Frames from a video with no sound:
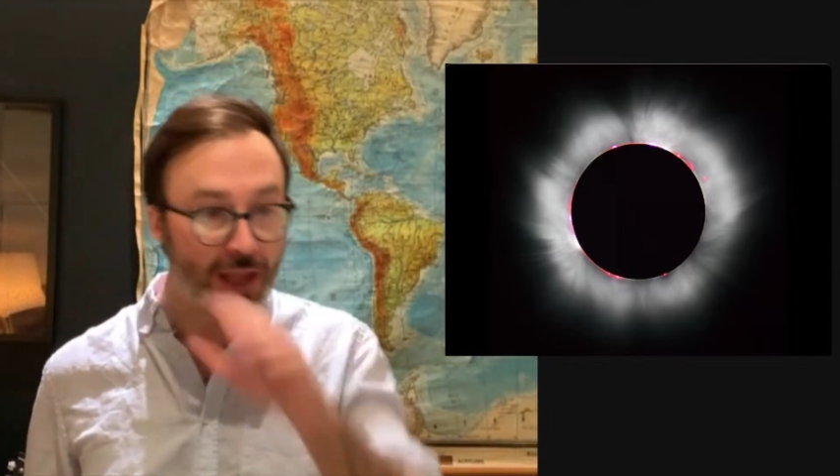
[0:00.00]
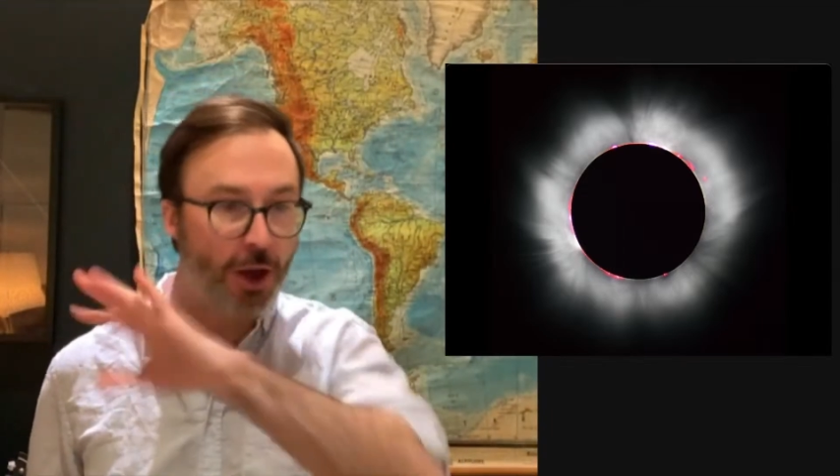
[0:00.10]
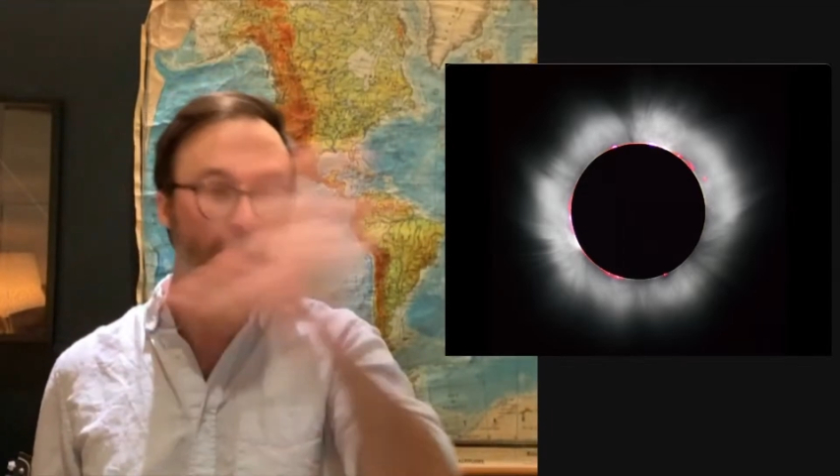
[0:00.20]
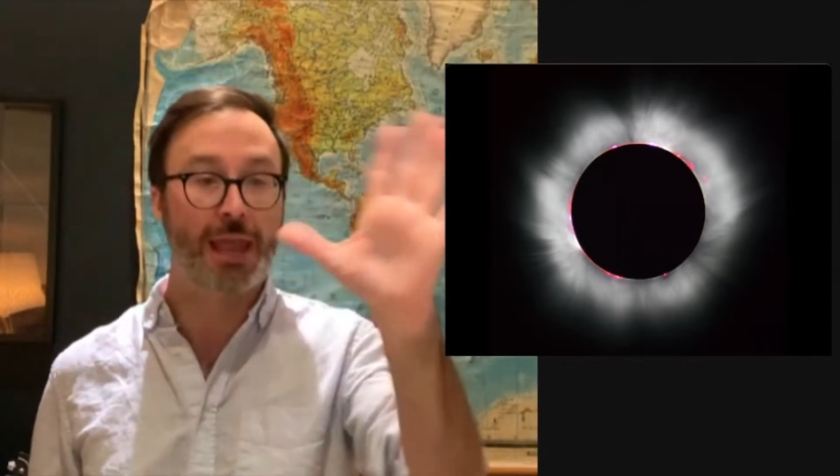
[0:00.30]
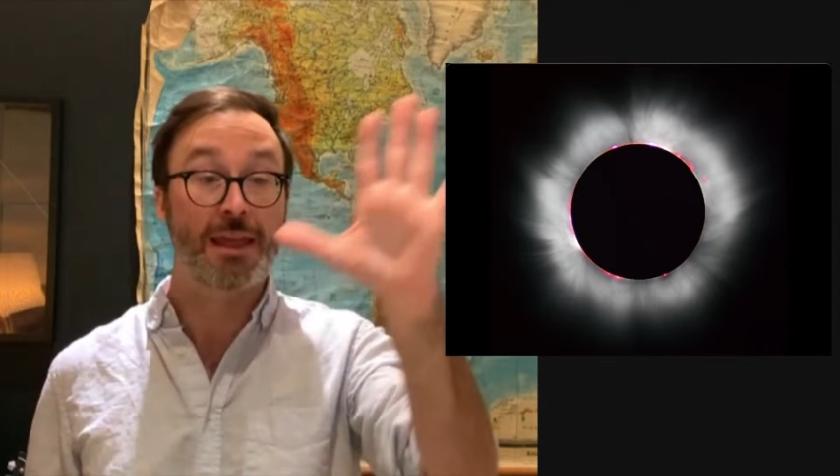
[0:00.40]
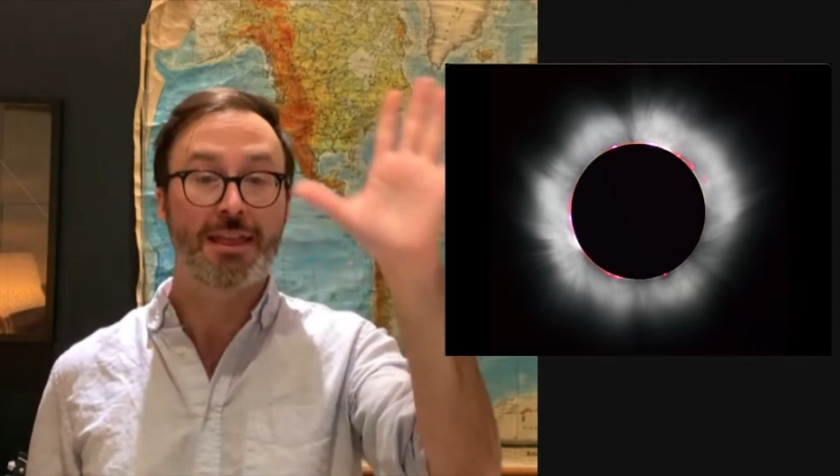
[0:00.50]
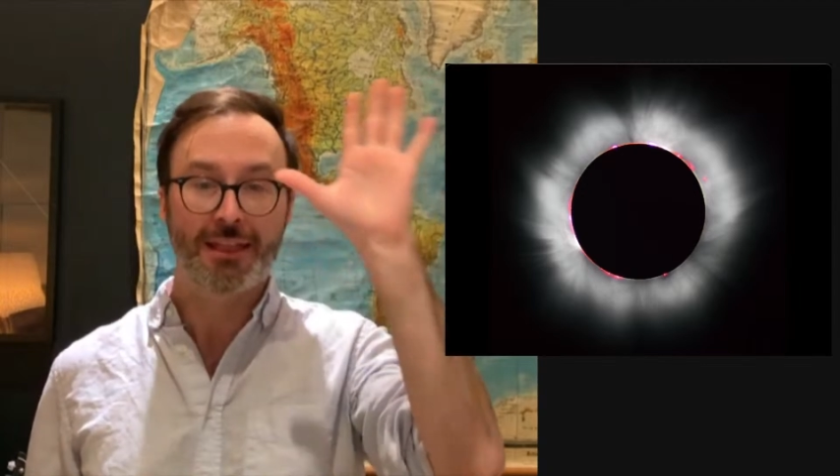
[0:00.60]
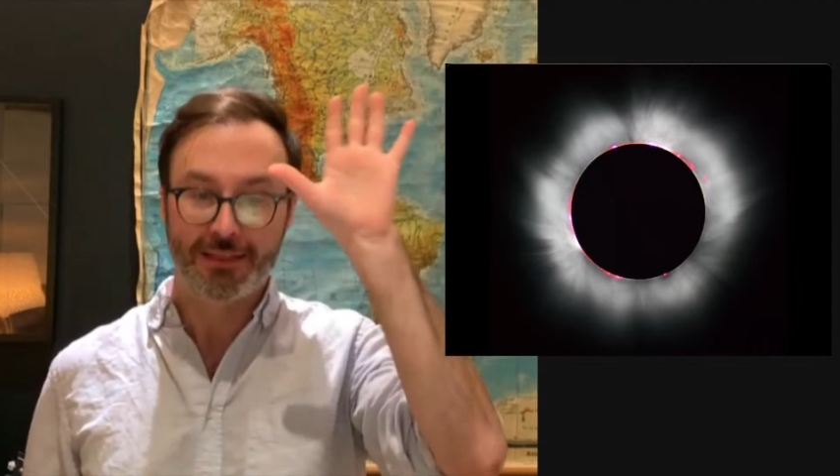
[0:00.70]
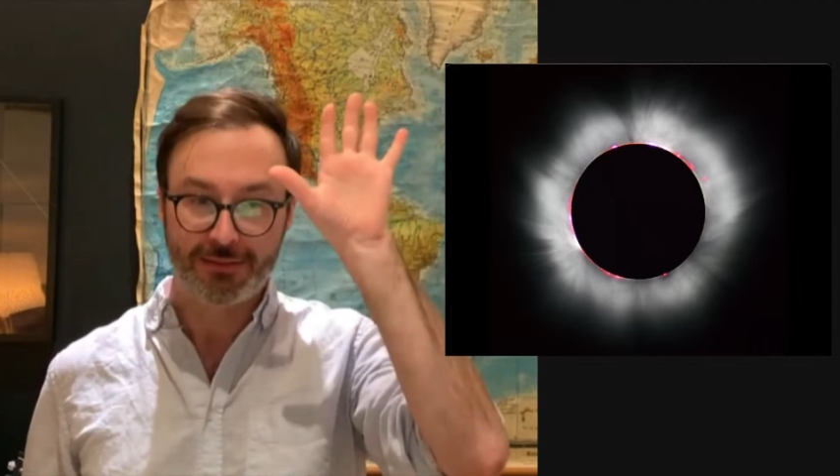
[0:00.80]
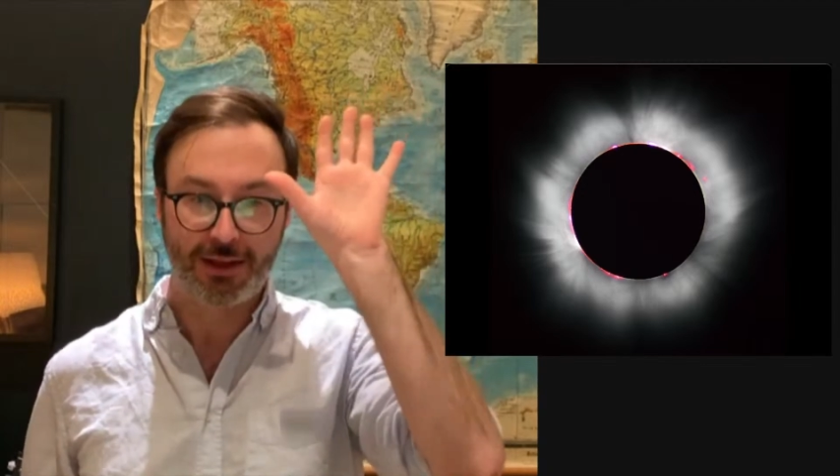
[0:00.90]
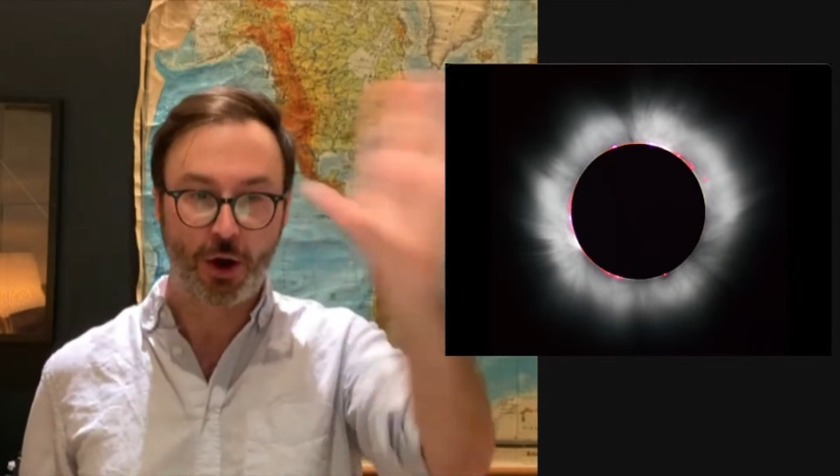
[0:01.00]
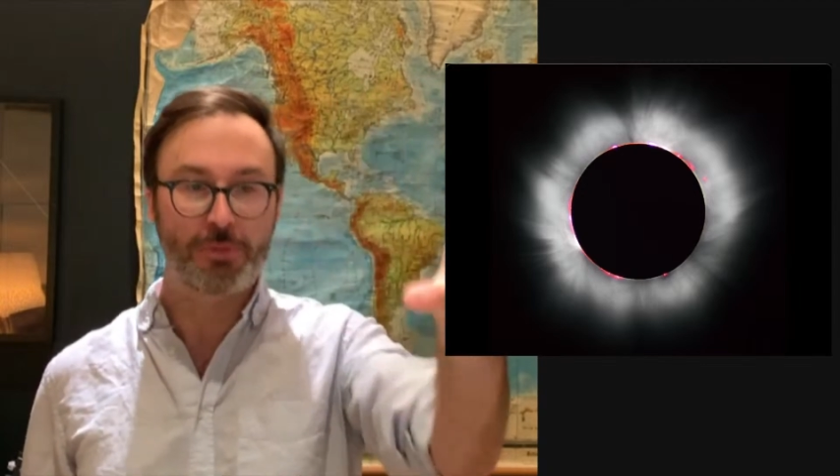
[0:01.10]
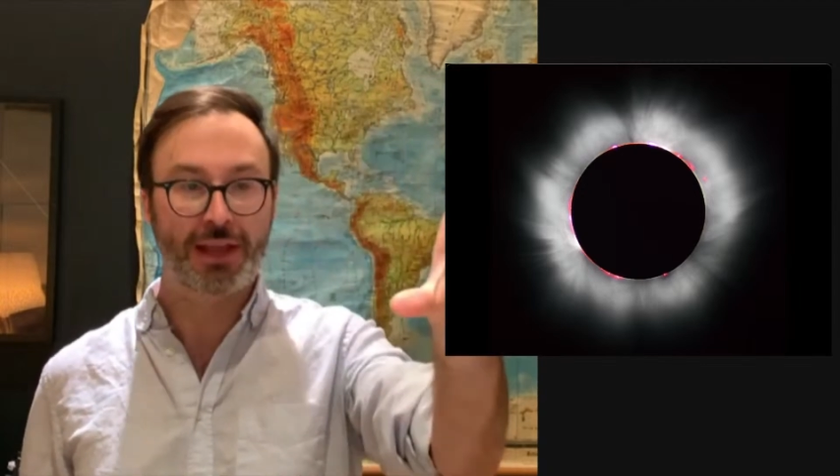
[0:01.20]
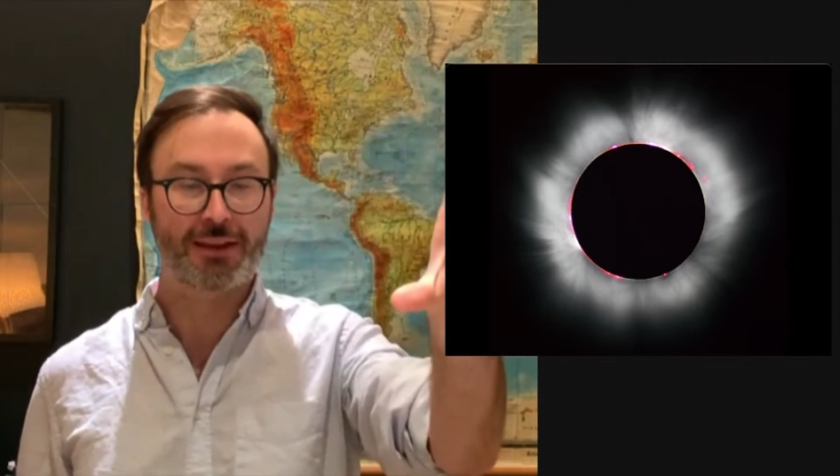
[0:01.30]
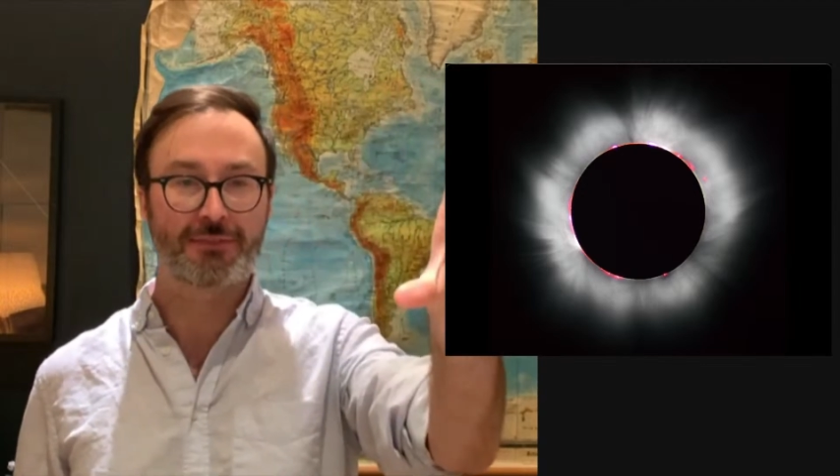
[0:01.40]
Okay.
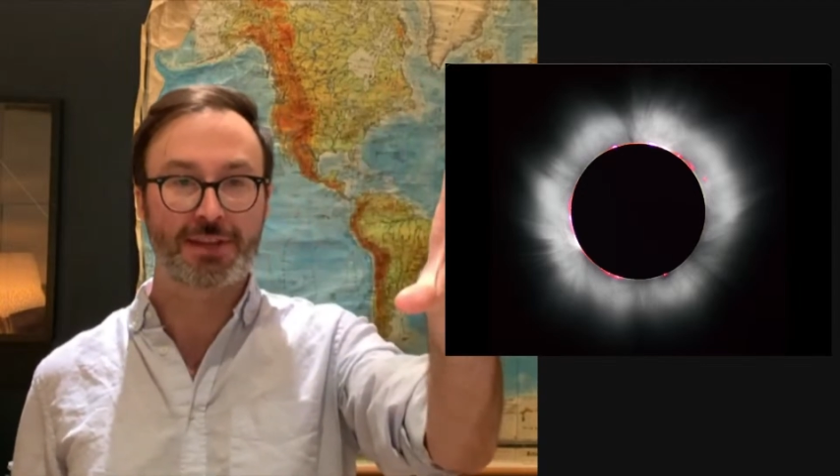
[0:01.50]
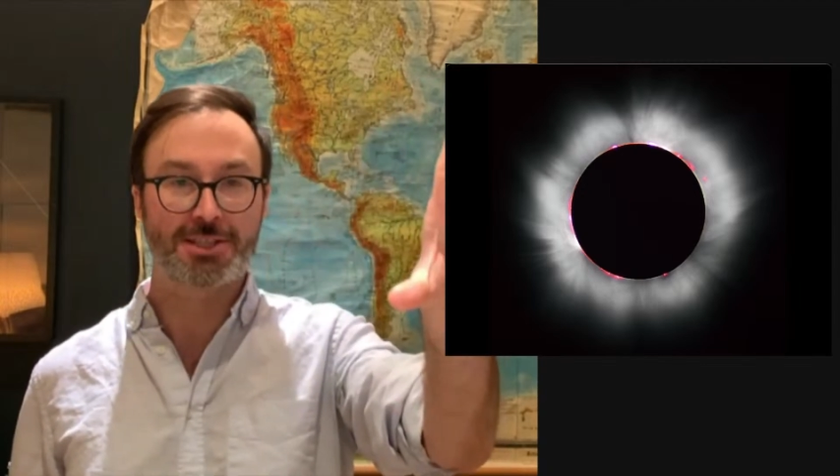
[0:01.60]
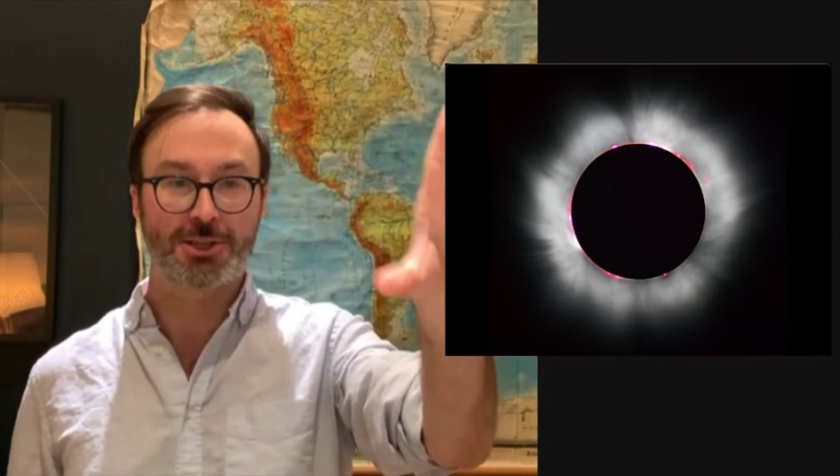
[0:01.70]
Hopefully I convinced